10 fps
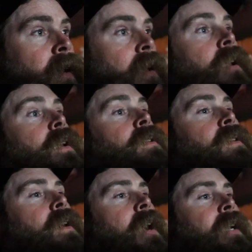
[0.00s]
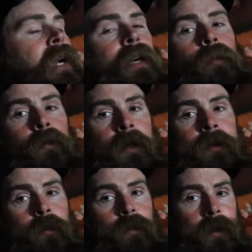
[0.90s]
and I kind of
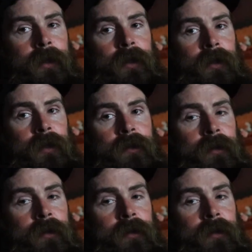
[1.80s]
really, really